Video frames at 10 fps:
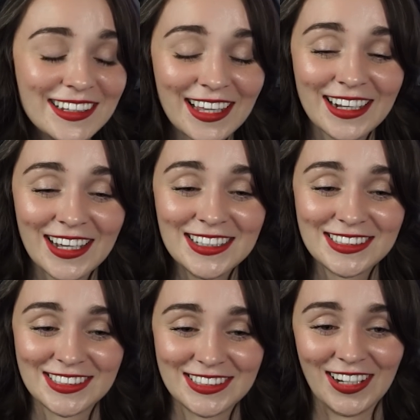that kind of
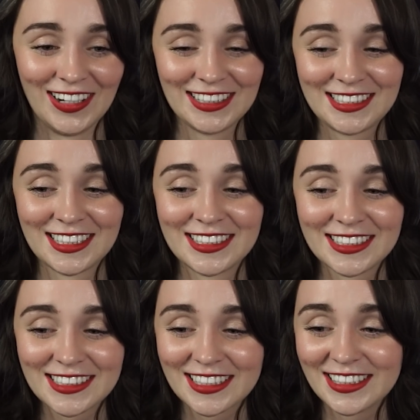sucks.
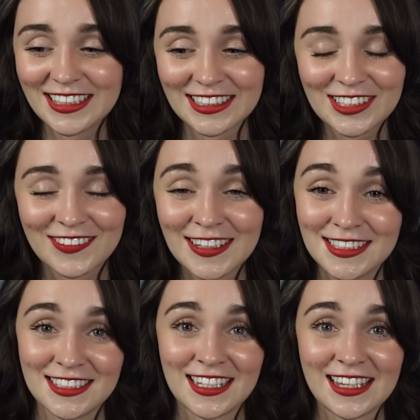Statistically, that's crazy that